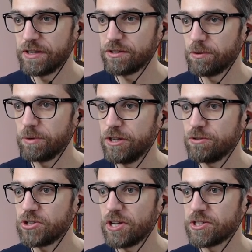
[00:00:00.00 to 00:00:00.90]
So we need
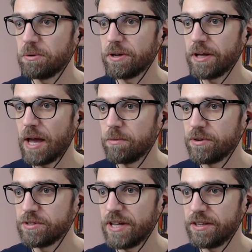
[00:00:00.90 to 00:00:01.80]
to change our
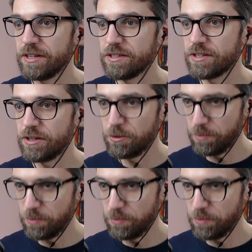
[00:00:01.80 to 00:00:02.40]
camera settings a little